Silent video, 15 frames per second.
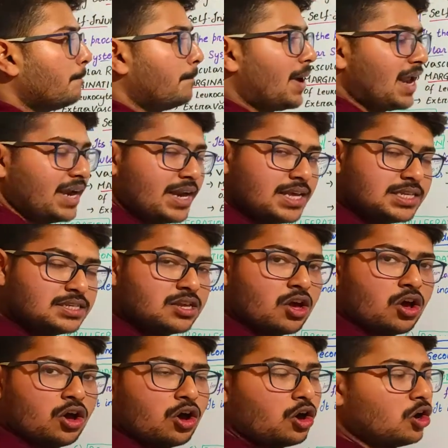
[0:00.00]
manage
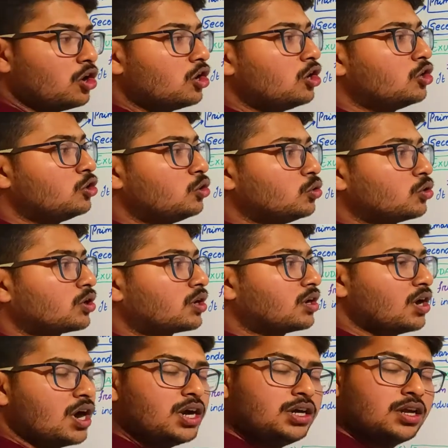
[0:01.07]
or to
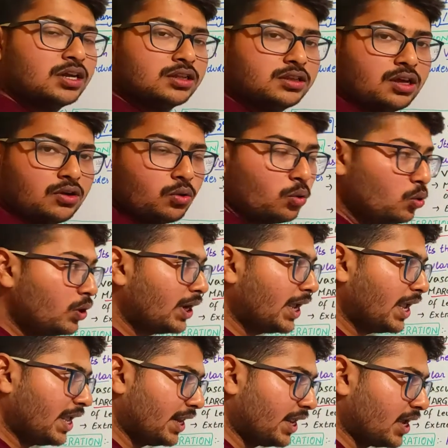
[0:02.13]
clot the wound
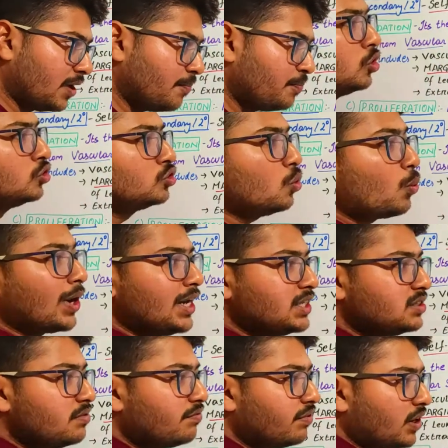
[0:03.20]
area. So what
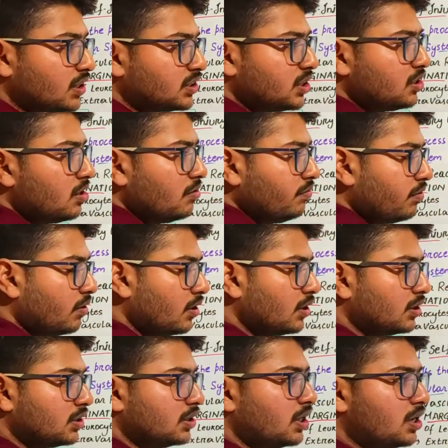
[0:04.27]
is the function of
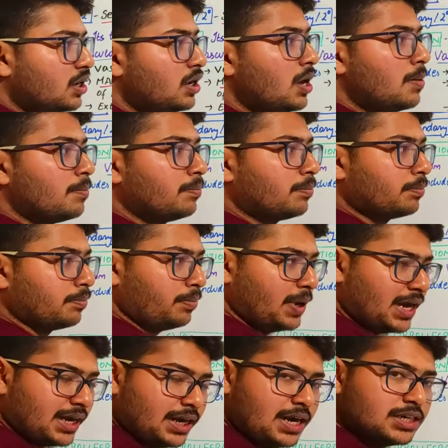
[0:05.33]
the
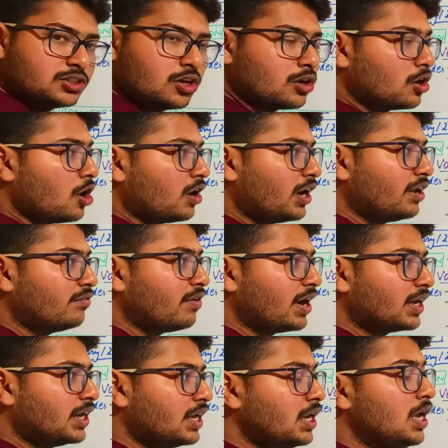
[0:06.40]
platelets or clotting
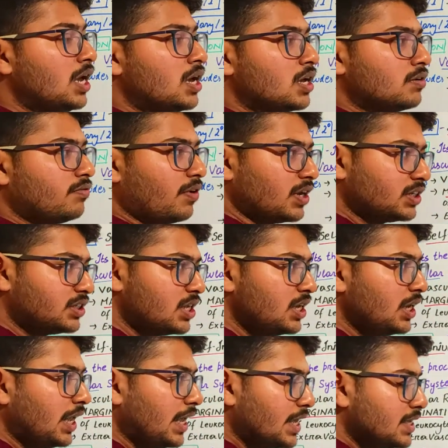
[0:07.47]
factor?
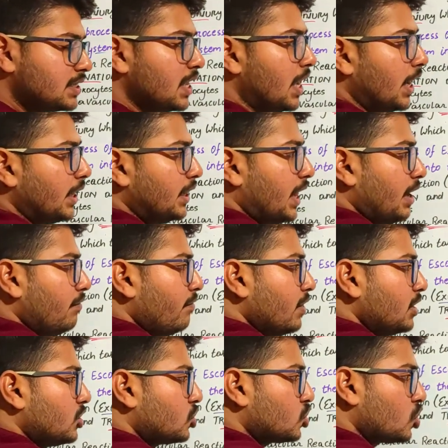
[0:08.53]
Function is they
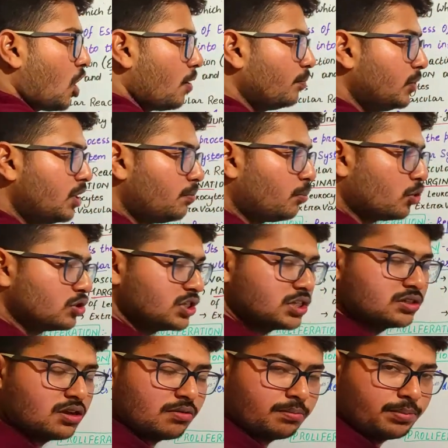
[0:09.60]
will stop the
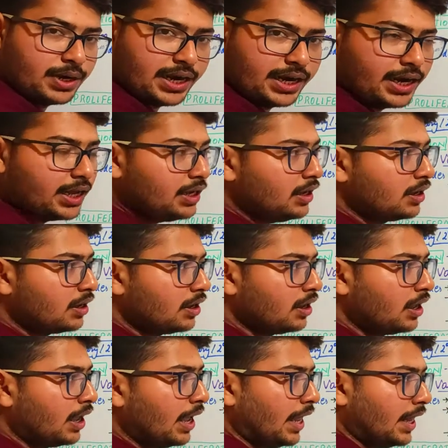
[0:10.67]
process of bleeding.
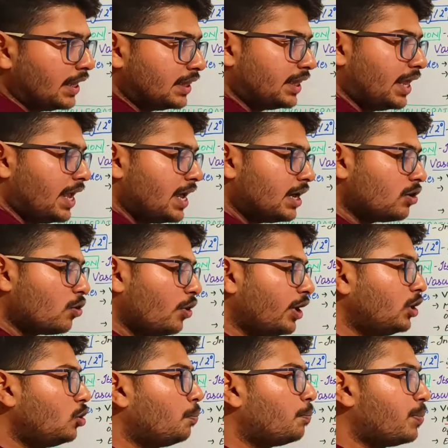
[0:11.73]
They are
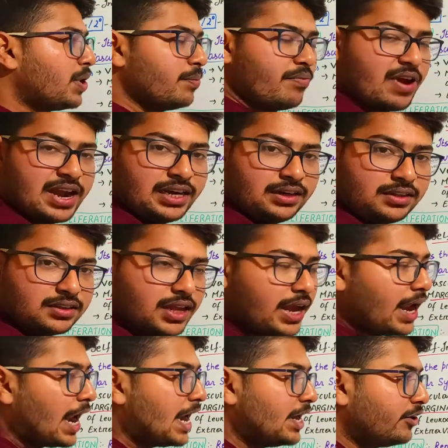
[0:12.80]
going to prevent
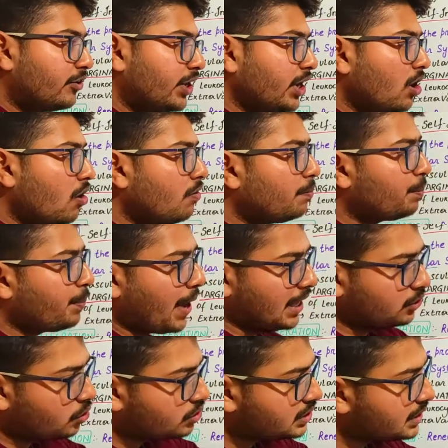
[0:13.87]
the entry of
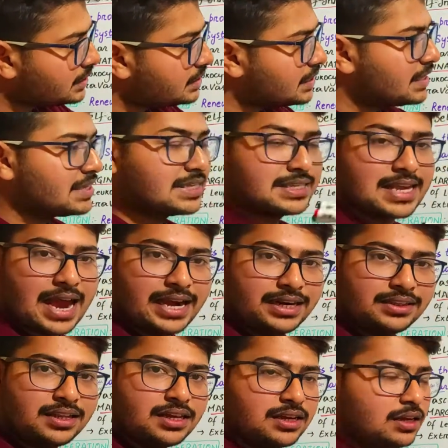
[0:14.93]
pathogens
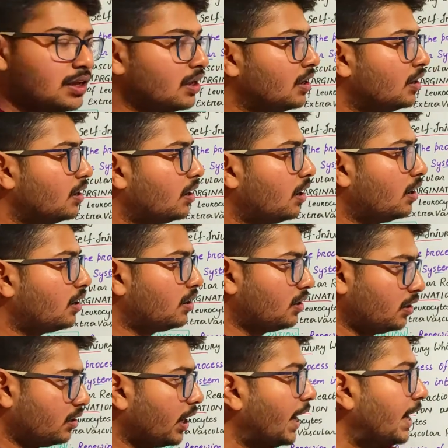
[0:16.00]
inside the
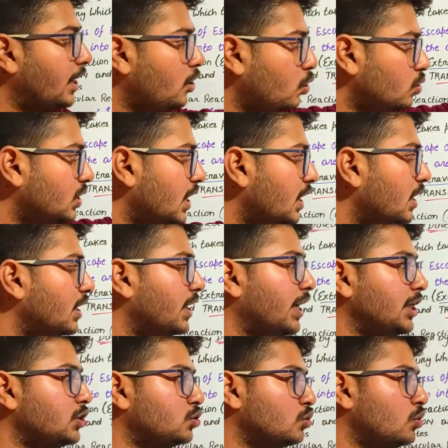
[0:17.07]
into the
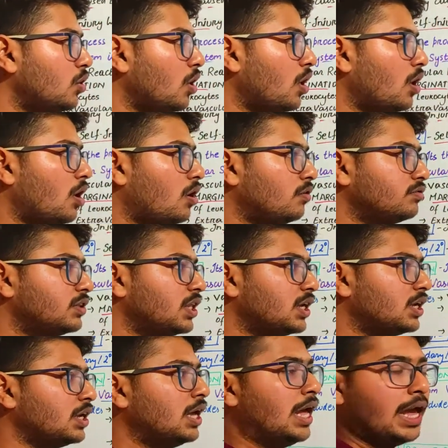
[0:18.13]
tissue of
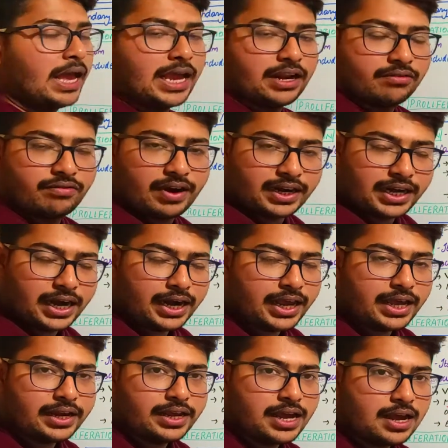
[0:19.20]
the infected
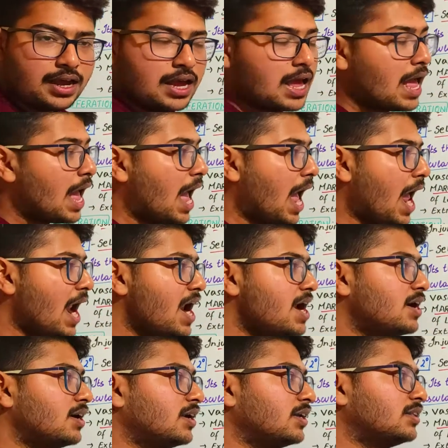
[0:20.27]
area,
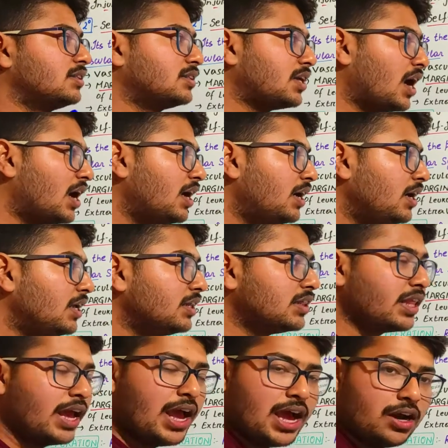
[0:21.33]
and thirdly,
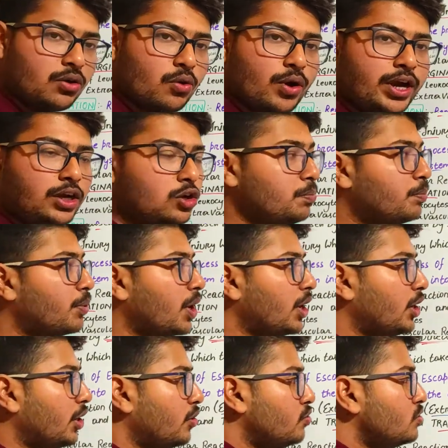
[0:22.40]
they are going to
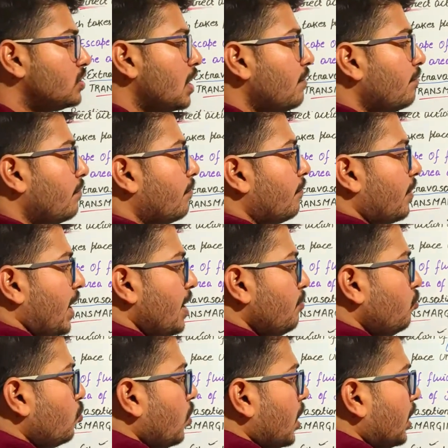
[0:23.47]
produce a
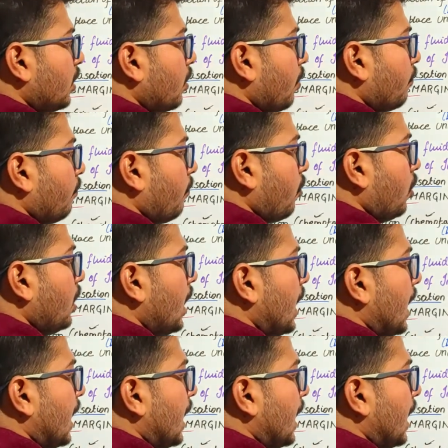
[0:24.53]
framework for